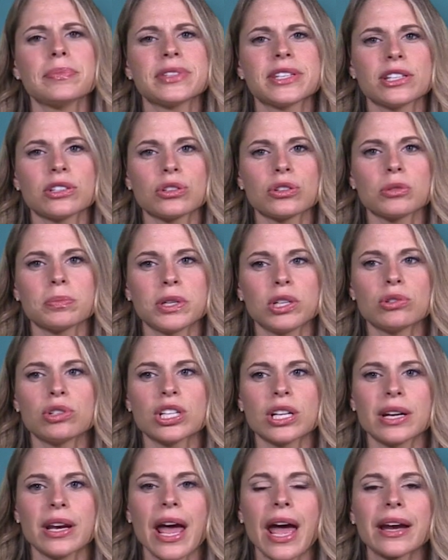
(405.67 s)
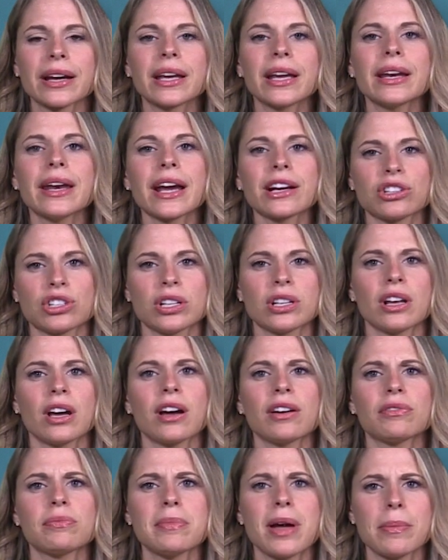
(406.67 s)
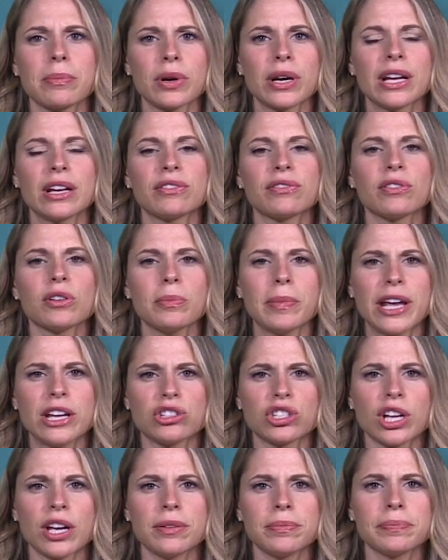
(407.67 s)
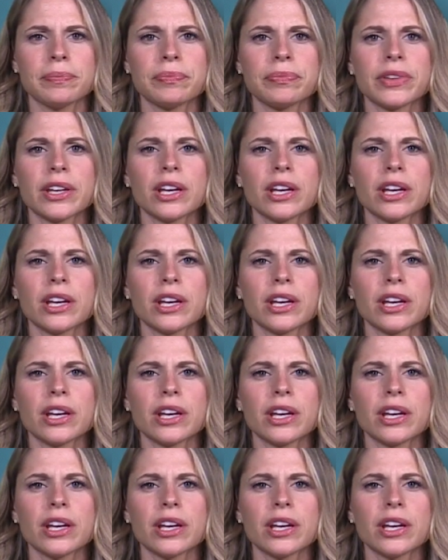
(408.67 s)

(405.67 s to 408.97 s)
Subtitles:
distribution and connection of memory information.